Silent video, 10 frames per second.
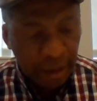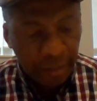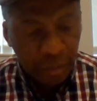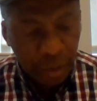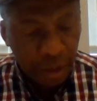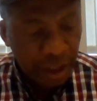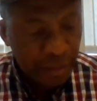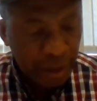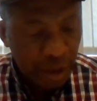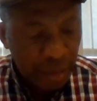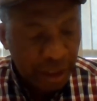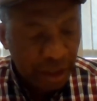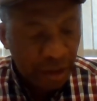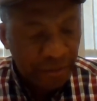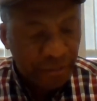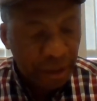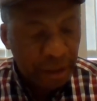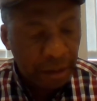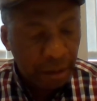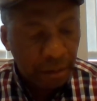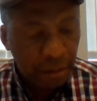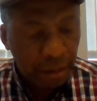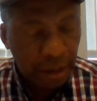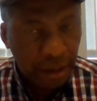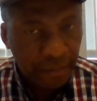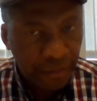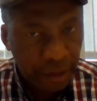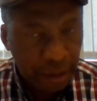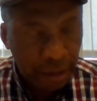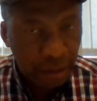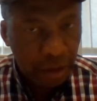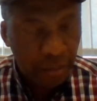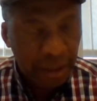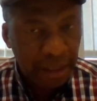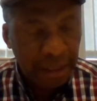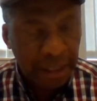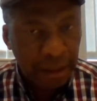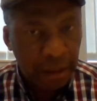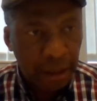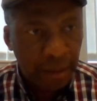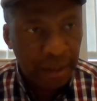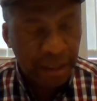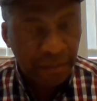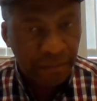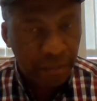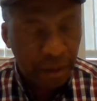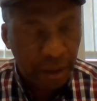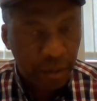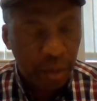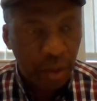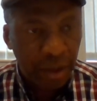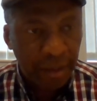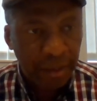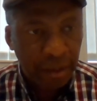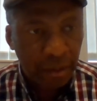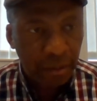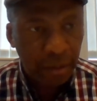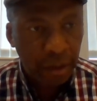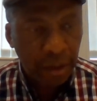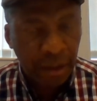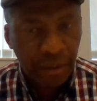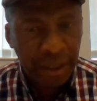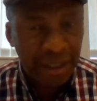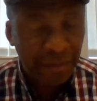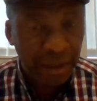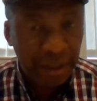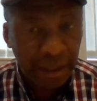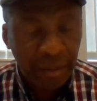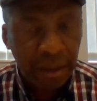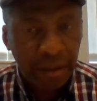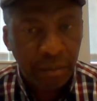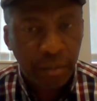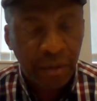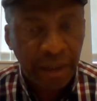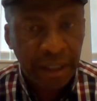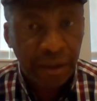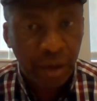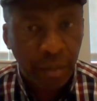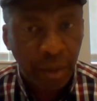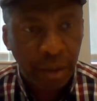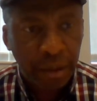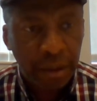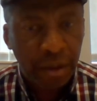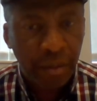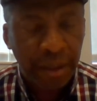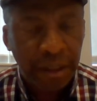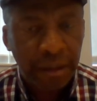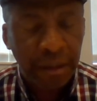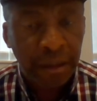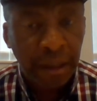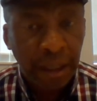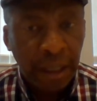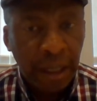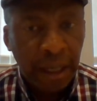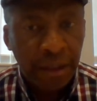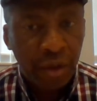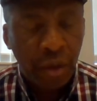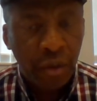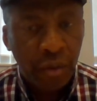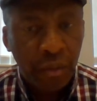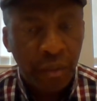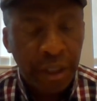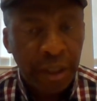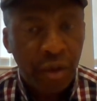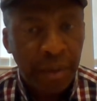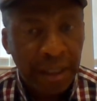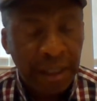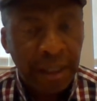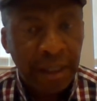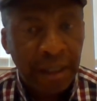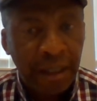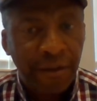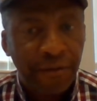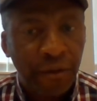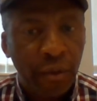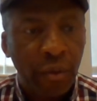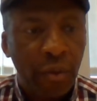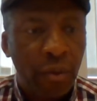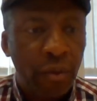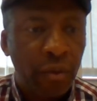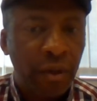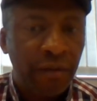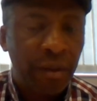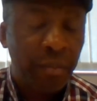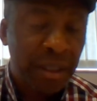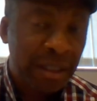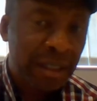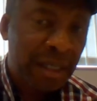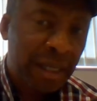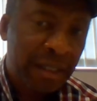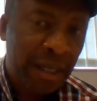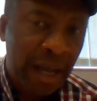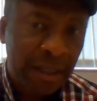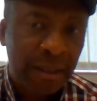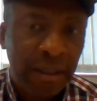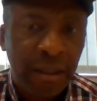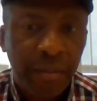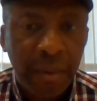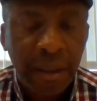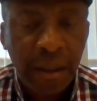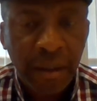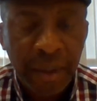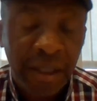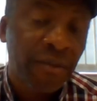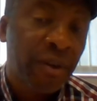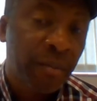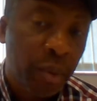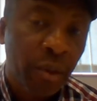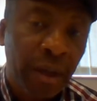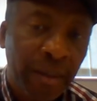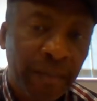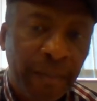We don't expect duplication of funding for this, so meaning that as if these programs are relatively similar, providing support in some cases, and so we need to be clear if the business has access to a different program,